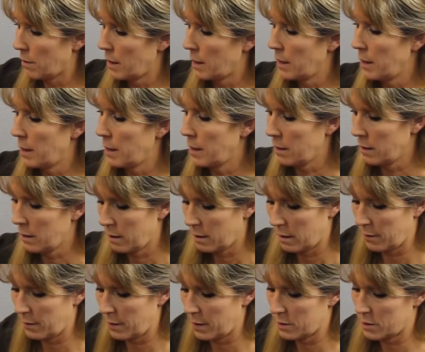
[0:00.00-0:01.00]
Okay,
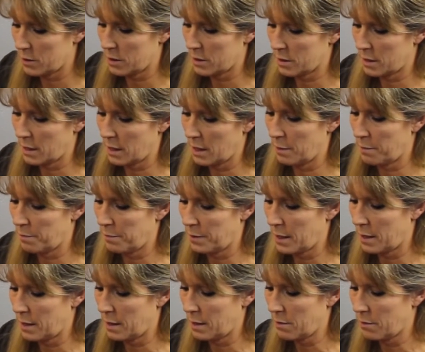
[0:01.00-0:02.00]
and then just keep
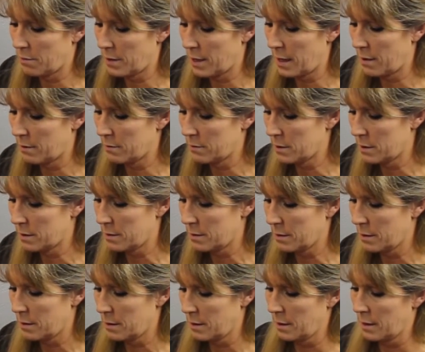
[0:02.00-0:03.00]
pinning around.
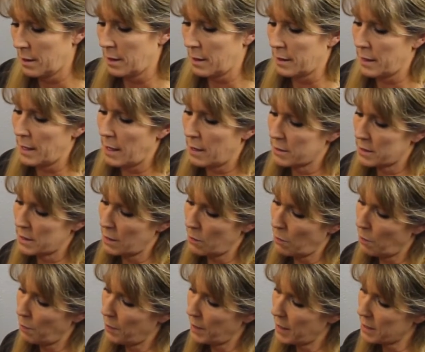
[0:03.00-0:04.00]
Now see,
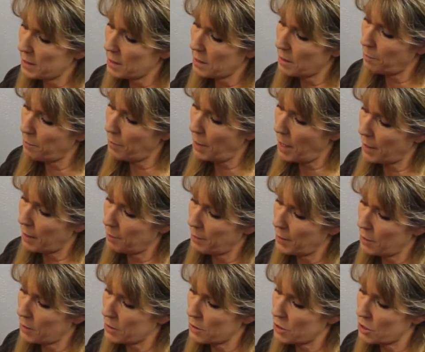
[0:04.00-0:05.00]
when we get to the bottom,
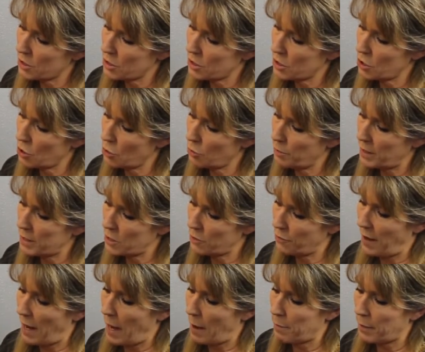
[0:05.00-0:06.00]
there's just too much
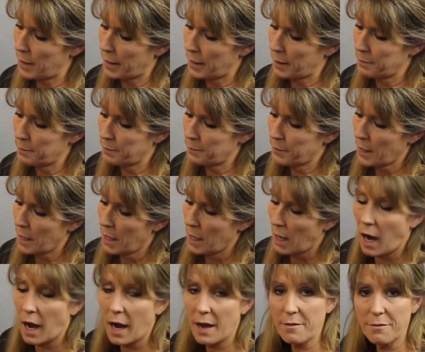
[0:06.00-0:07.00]
fabric.
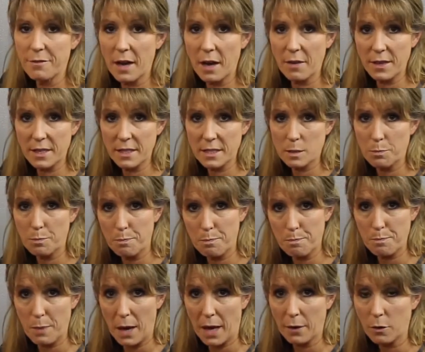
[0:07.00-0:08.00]
I found that it's
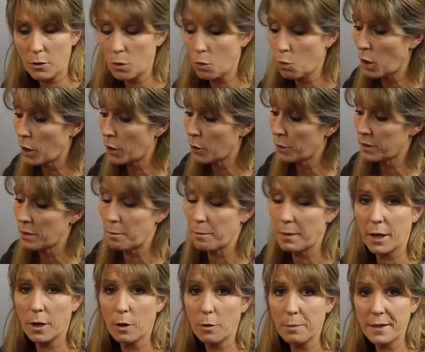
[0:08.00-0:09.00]
better to work with a
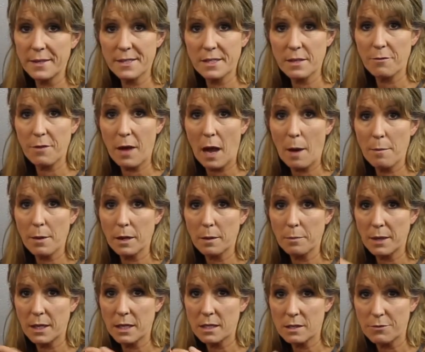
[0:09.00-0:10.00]
bigger piece of
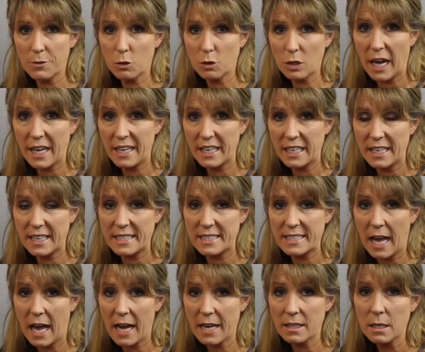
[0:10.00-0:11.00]
fabric, because if cut it
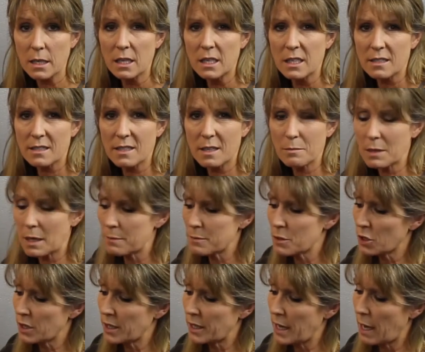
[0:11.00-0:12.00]
exact,
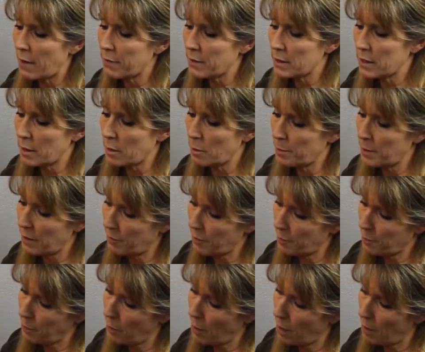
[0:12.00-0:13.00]
sometimes you're going to have a little bit of
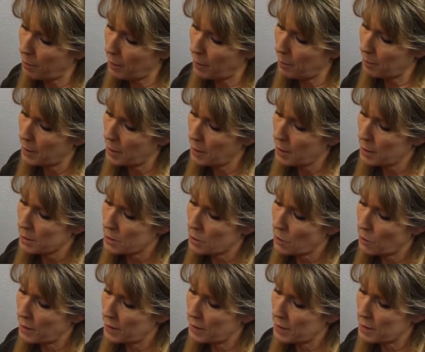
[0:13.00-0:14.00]
a problem.
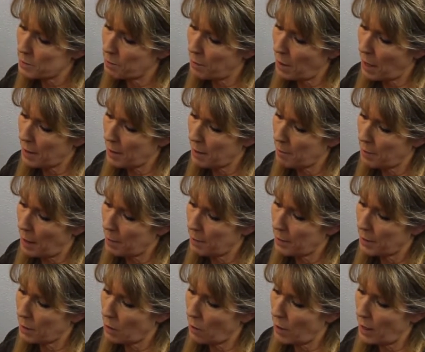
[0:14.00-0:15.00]
So in this bottom, I'm
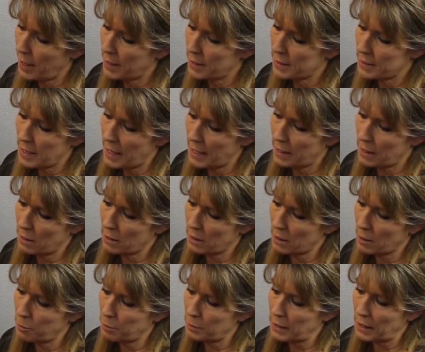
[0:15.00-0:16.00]
going to go ahead and take a
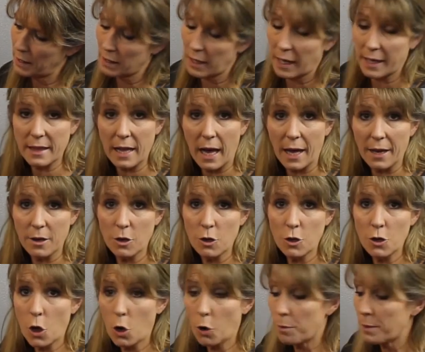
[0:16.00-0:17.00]
little pleat like that.
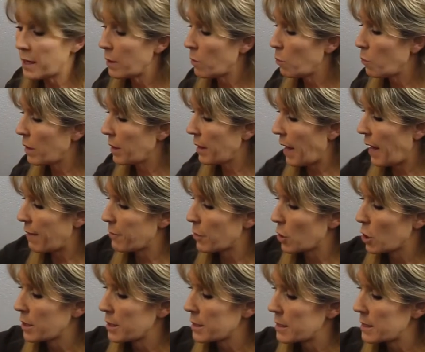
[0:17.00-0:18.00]
Nobody will
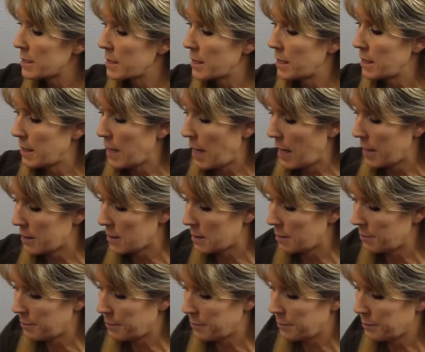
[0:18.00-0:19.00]
ever see that.